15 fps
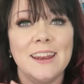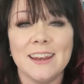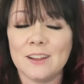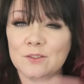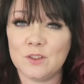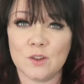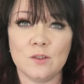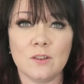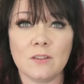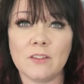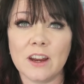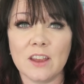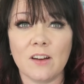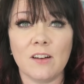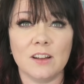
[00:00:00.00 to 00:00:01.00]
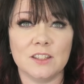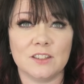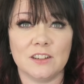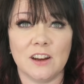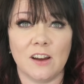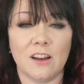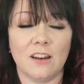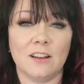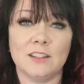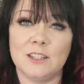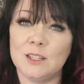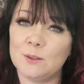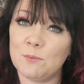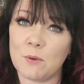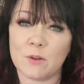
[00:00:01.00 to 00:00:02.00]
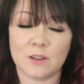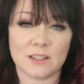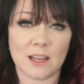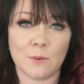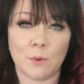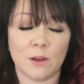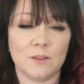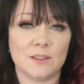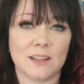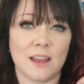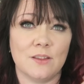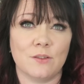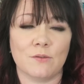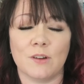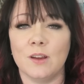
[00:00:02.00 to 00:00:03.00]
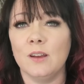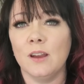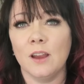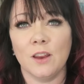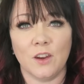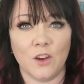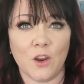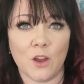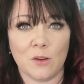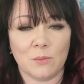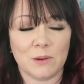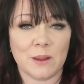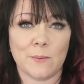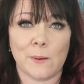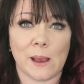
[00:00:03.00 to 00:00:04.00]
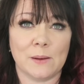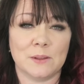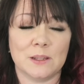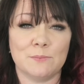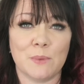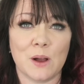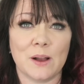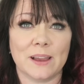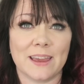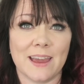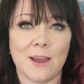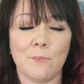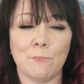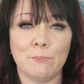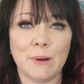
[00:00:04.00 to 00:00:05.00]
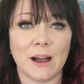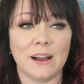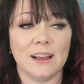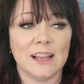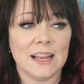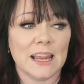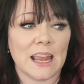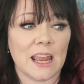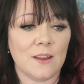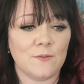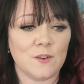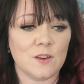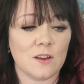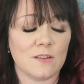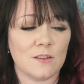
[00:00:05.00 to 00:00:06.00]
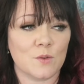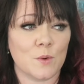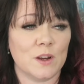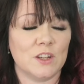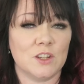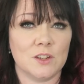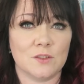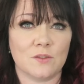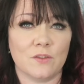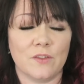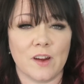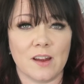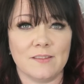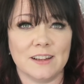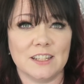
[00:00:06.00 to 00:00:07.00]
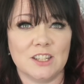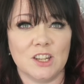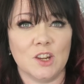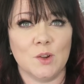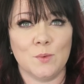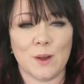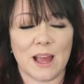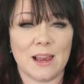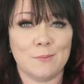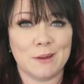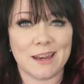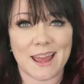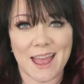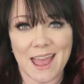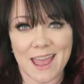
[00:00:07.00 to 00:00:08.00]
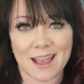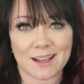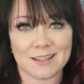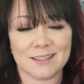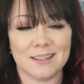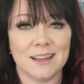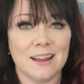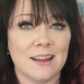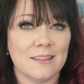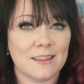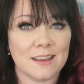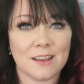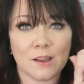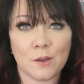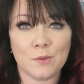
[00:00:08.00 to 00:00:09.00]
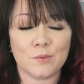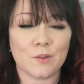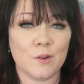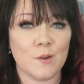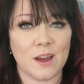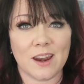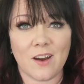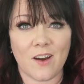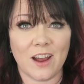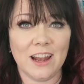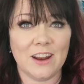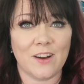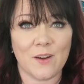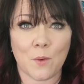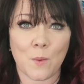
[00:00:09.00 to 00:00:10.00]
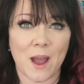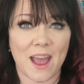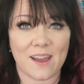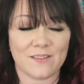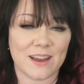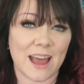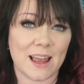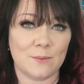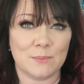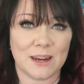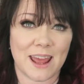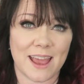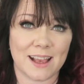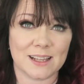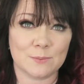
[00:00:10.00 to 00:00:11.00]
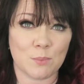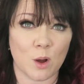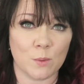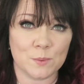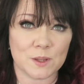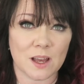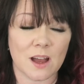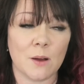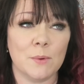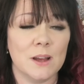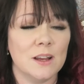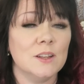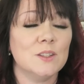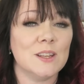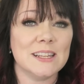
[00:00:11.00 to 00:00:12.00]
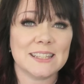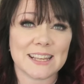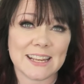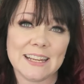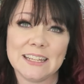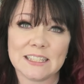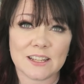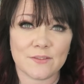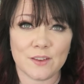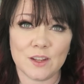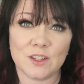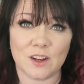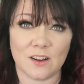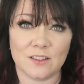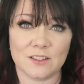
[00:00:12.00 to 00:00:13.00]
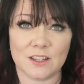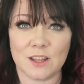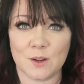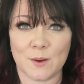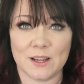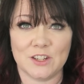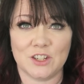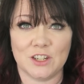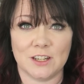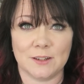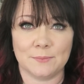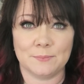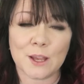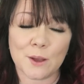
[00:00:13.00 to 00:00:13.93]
Now, do not write your answer in highlighters because they won't scan through. Nobody will be able to mark it. But if you know the question is referring to element X, then go through and highlight wherever element X pops up so it's easy for you to answer the question.